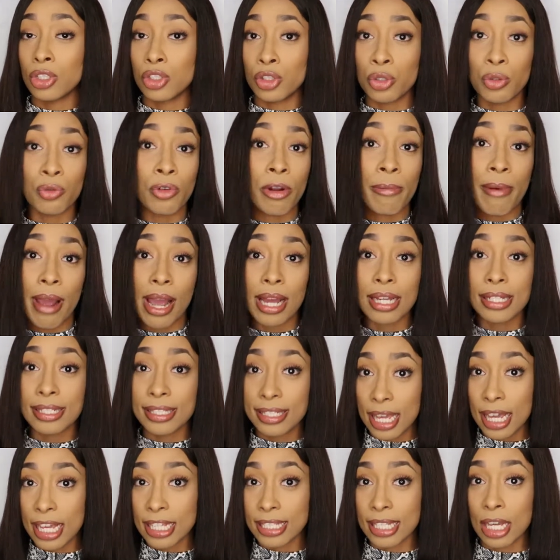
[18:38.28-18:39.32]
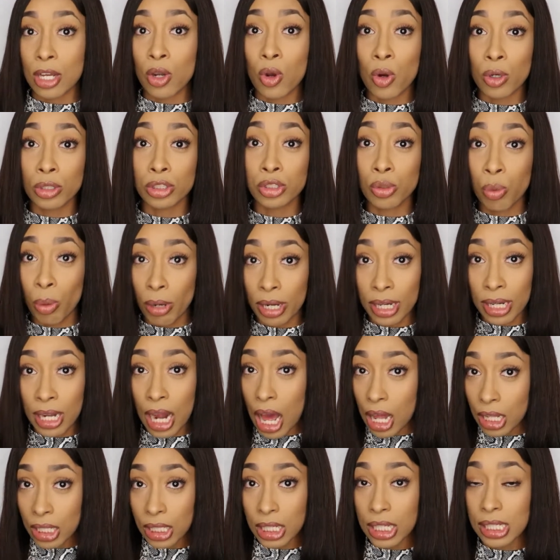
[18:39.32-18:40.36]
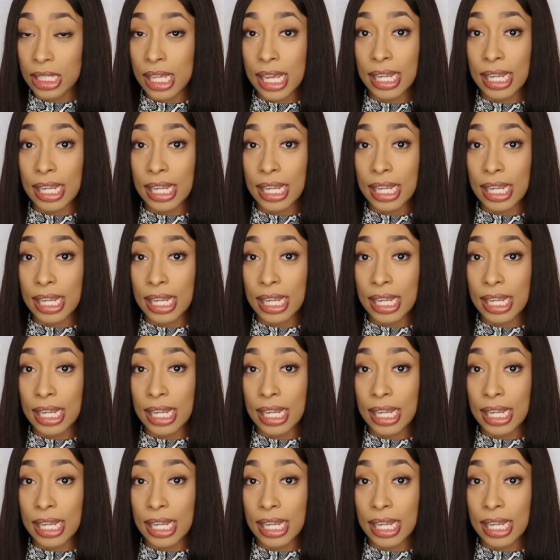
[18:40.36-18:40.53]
2 ribeye steaks that cost $20